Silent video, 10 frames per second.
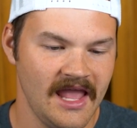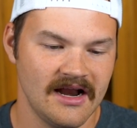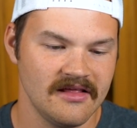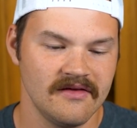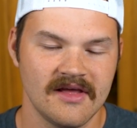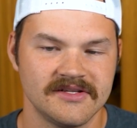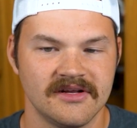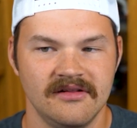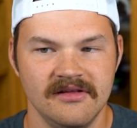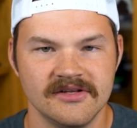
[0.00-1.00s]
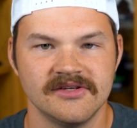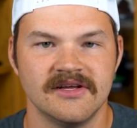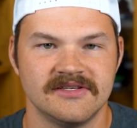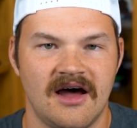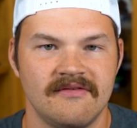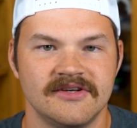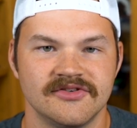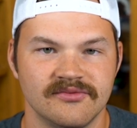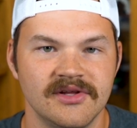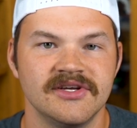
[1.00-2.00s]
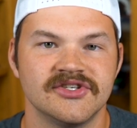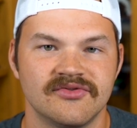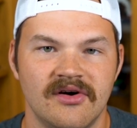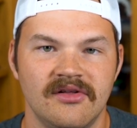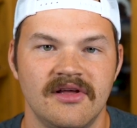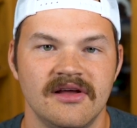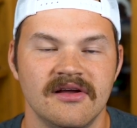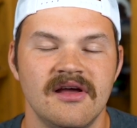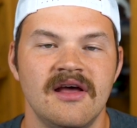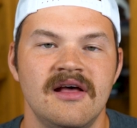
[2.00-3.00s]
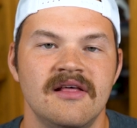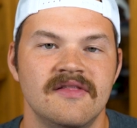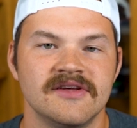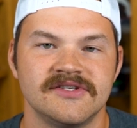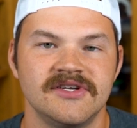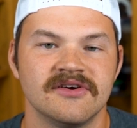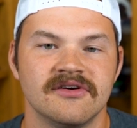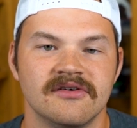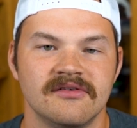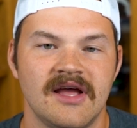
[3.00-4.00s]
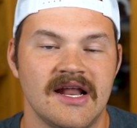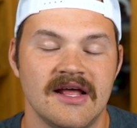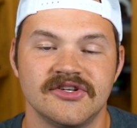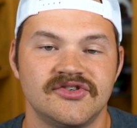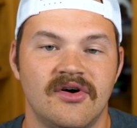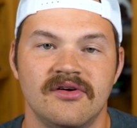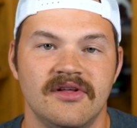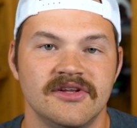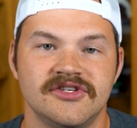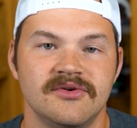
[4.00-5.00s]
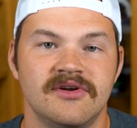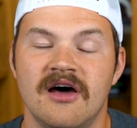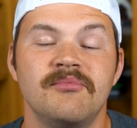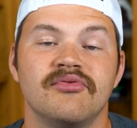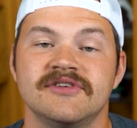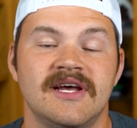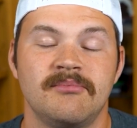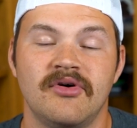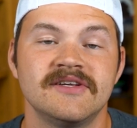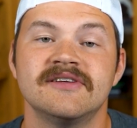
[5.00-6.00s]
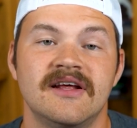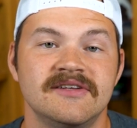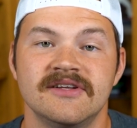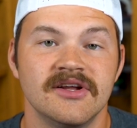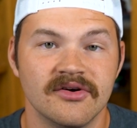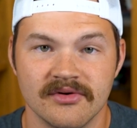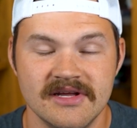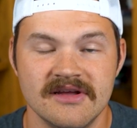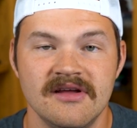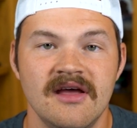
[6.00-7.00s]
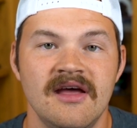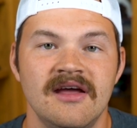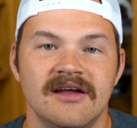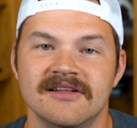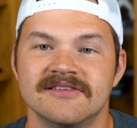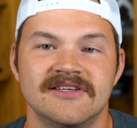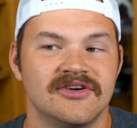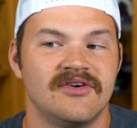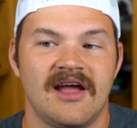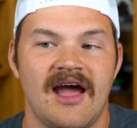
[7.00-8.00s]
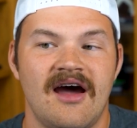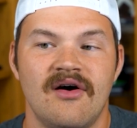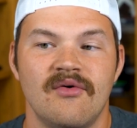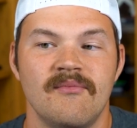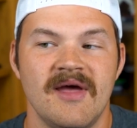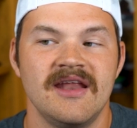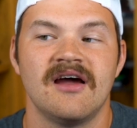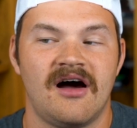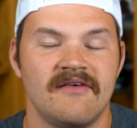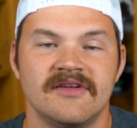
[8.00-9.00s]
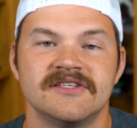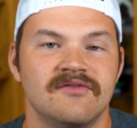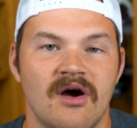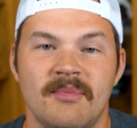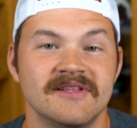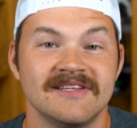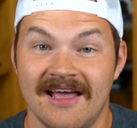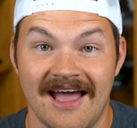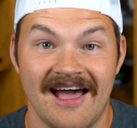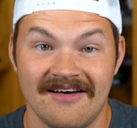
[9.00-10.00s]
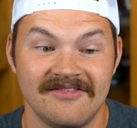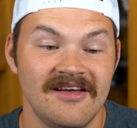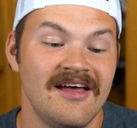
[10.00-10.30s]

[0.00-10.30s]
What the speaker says: And I think that's going to lead to this offense really struggling this year and struggling to an unprecedented degree considering how many offensive weapons they have.